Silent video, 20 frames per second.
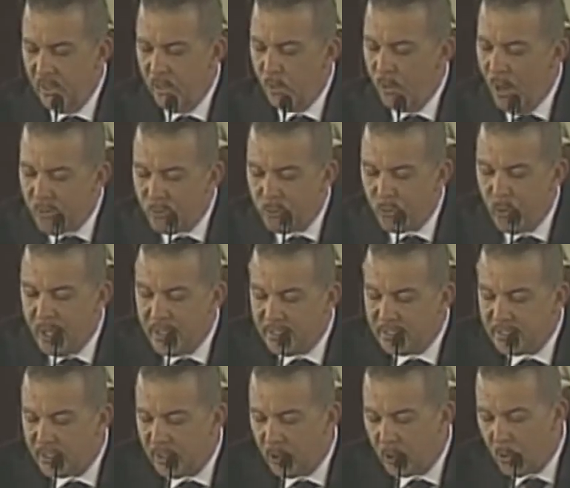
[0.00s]

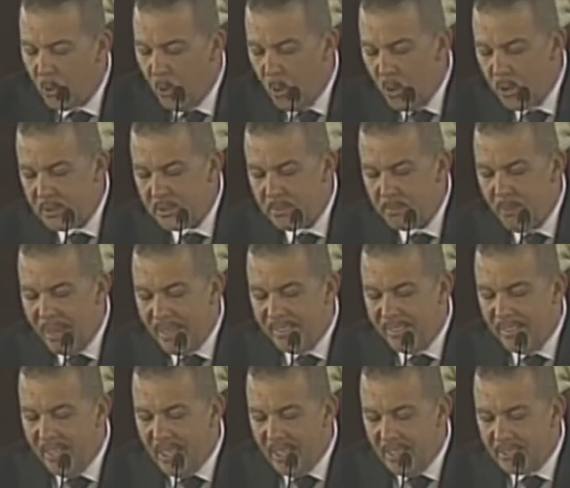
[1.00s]
referenced a quote
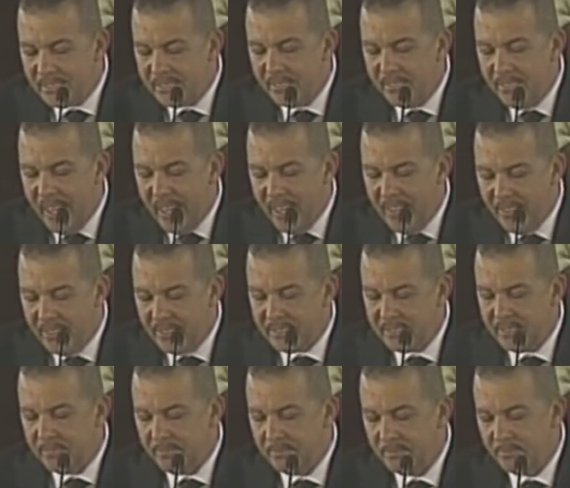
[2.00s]
by Nelson
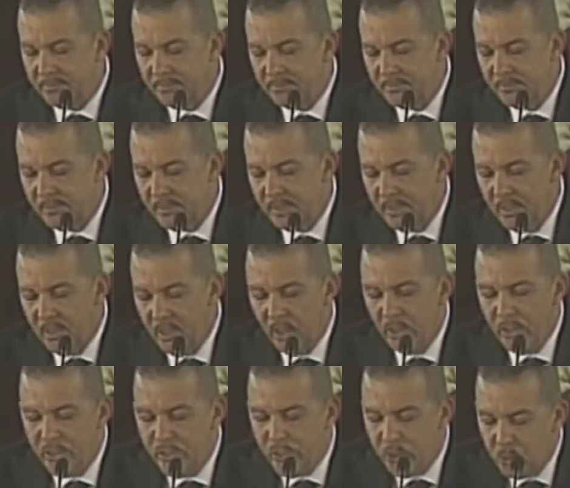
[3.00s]
Henderson
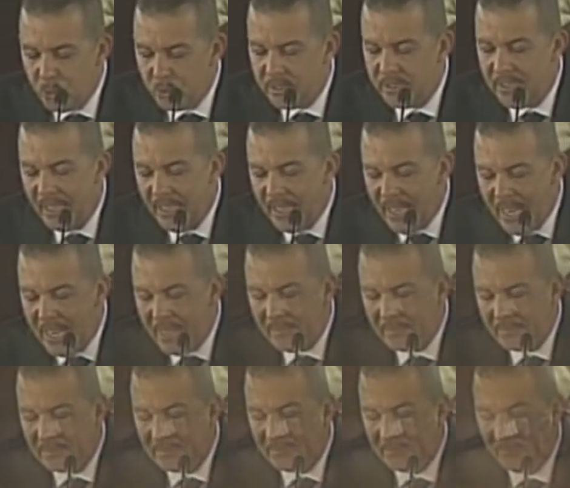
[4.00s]
on Tuesday
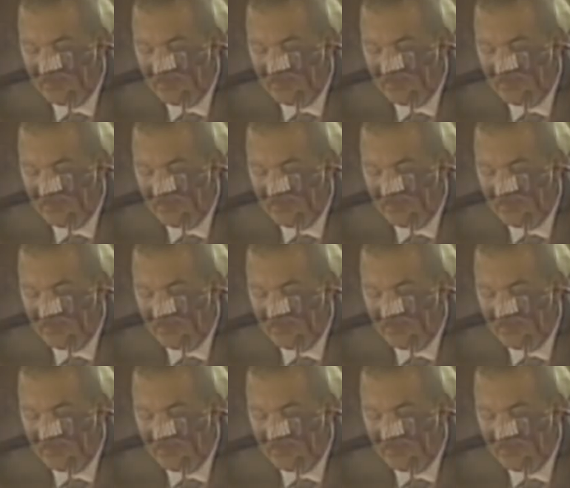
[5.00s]
last